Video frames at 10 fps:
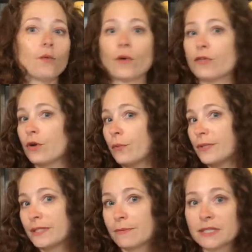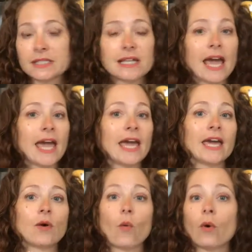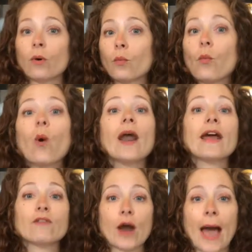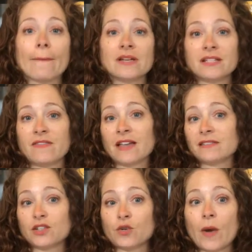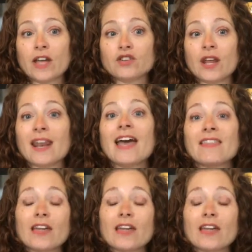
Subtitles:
whether it was the mistake or whatever happened in that situation,